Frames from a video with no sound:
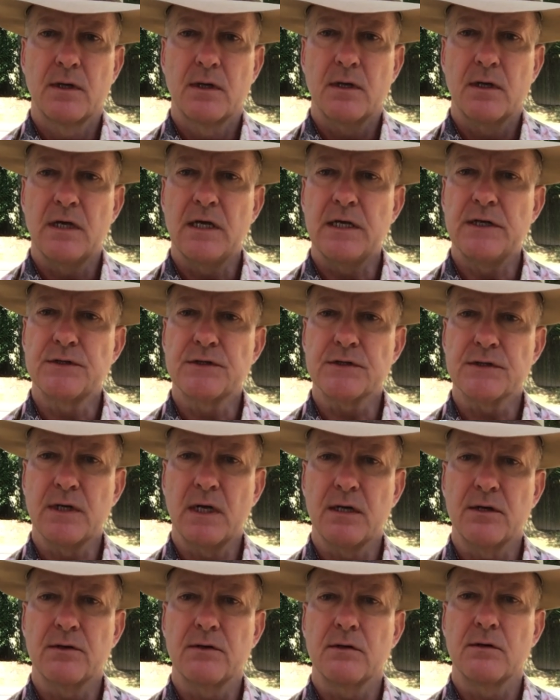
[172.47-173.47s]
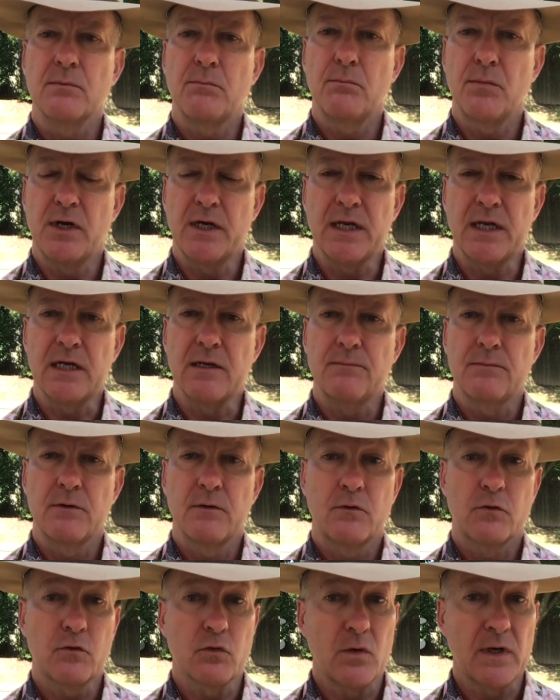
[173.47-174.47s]
he sent money,
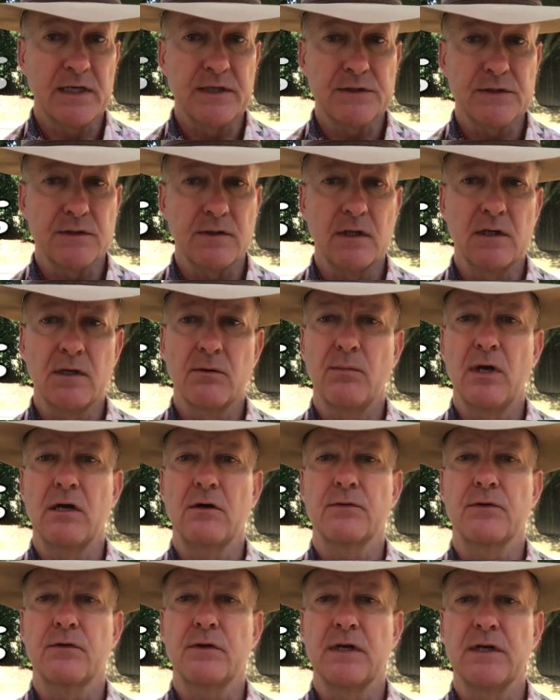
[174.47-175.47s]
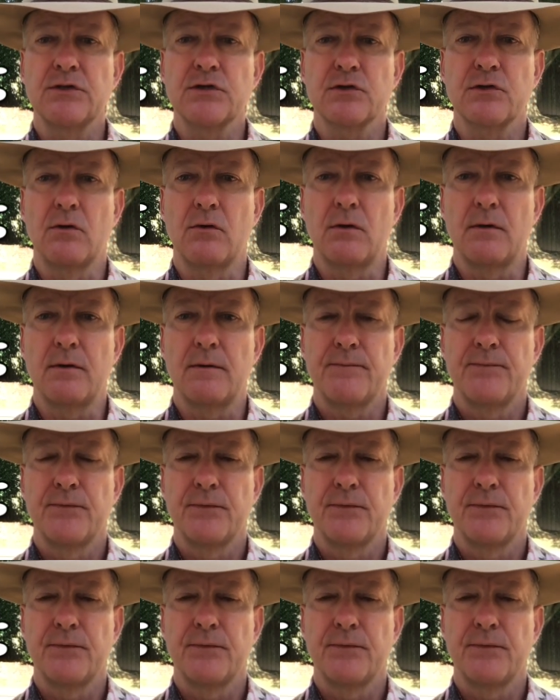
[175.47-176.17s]
twice the amount that he stole,